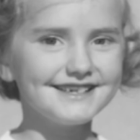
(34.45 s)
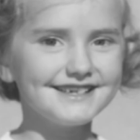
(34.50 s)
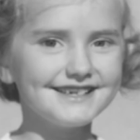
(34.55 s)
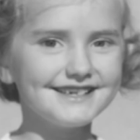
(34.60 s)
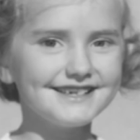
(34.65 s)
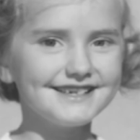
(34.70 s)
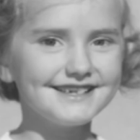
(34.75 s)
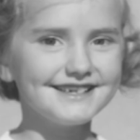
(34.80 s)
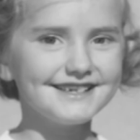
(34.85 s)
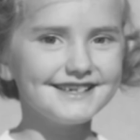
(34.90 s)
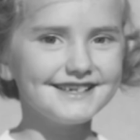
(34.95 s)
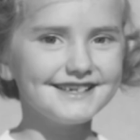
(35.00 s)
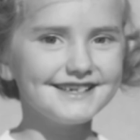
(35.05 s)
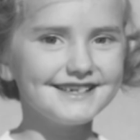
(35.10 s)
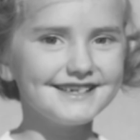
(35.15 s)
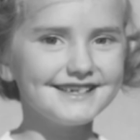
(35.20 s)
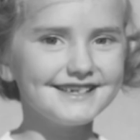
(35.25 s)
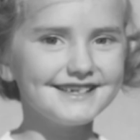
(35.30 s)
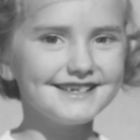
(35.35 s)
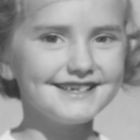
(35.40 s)

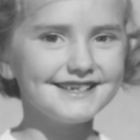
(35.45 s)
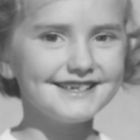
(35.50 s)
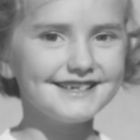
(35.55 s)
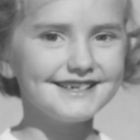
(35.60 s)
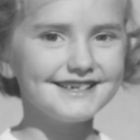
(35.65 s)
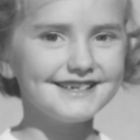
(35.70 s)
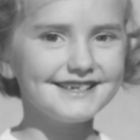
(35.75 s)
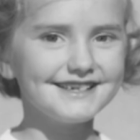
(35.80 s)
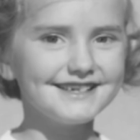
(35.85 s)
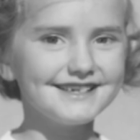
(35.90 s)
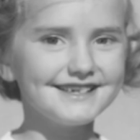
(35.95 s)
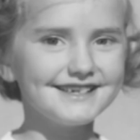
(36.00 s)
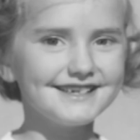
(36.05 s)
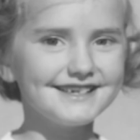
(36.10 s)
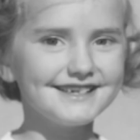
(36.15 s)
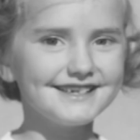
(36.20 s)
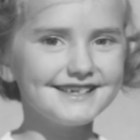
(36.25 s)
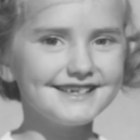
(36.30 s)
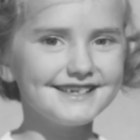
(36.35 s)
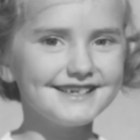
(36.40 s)

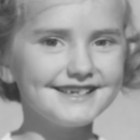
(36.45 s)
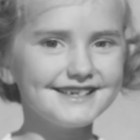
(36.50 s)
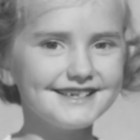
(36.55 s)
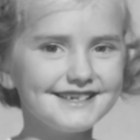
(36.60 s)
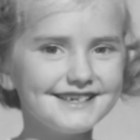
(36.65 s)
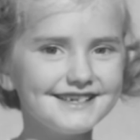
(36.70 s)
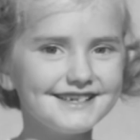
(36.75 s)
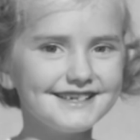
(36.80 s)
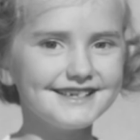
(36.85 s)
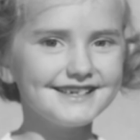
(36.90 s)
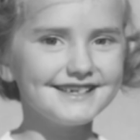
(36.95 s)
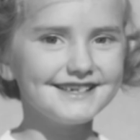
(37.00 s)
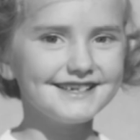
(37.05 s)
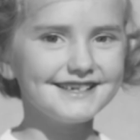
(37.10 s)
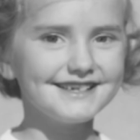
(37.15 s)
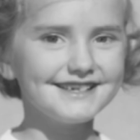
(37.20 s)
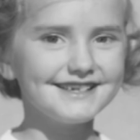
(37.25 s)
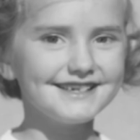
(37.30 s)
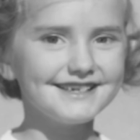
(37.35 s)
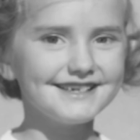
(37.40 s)

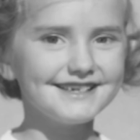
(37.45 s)
(silent)